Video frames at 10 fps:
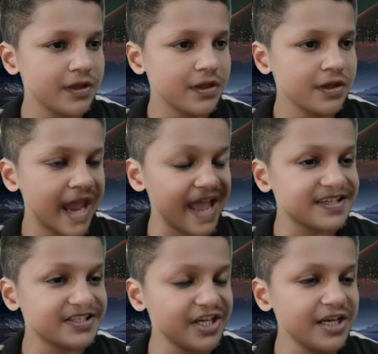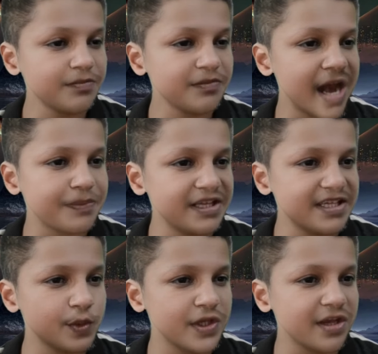as the team grapples
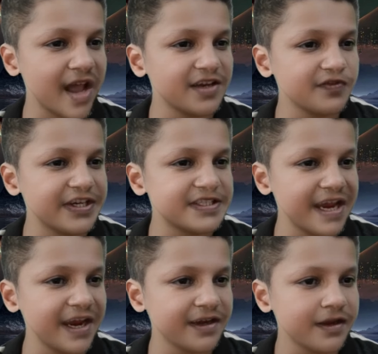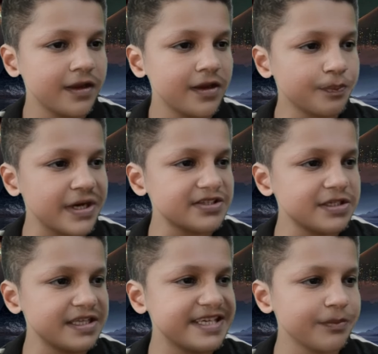with the conflicts and
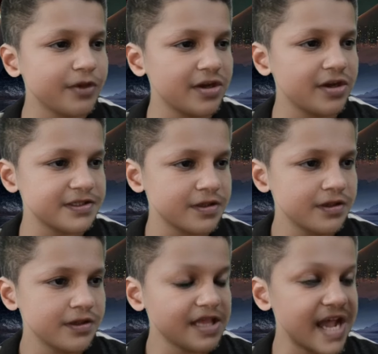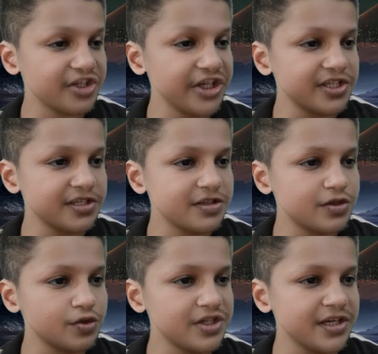personal demons that threatens to
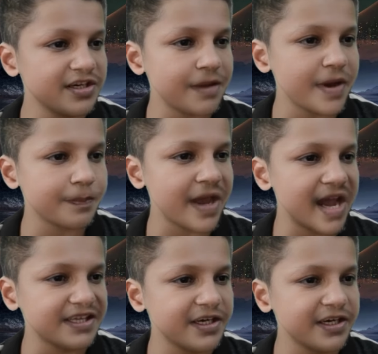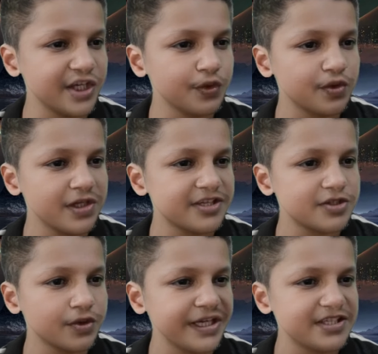tear them apart. Their individual
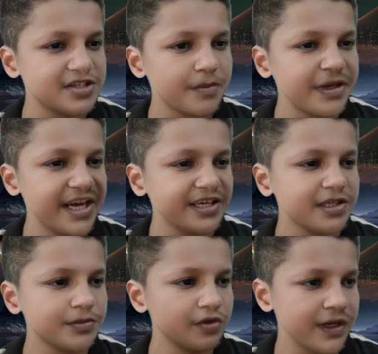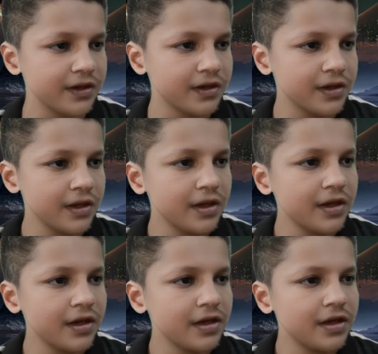stories dominate the movie.
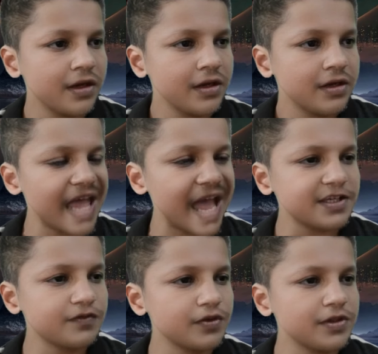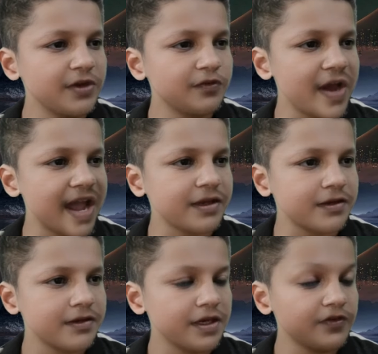That would be fine
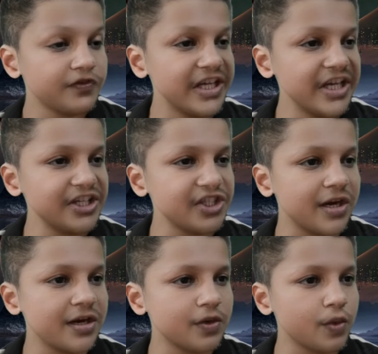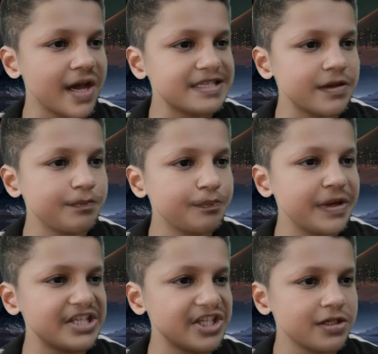if each arc was a
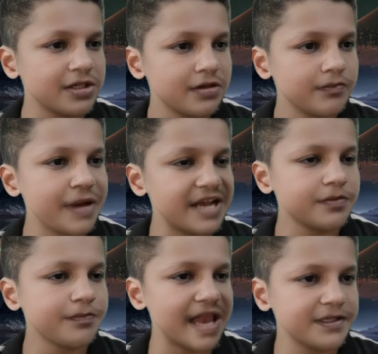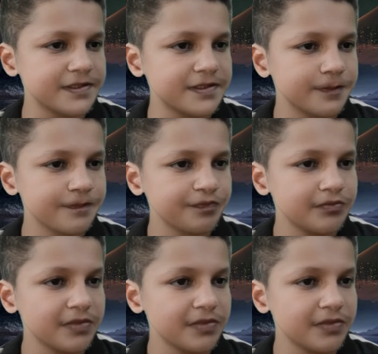bit better balanced, but